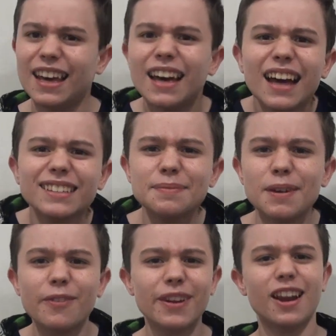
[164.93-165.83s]
That's a
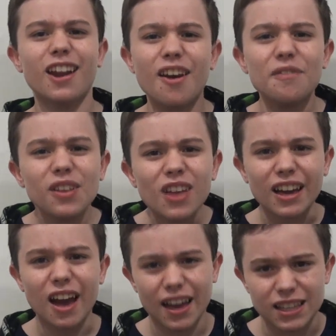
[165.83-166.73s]
bit weird and I feel
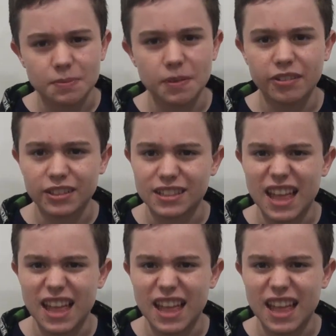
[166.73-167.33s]
like I experienced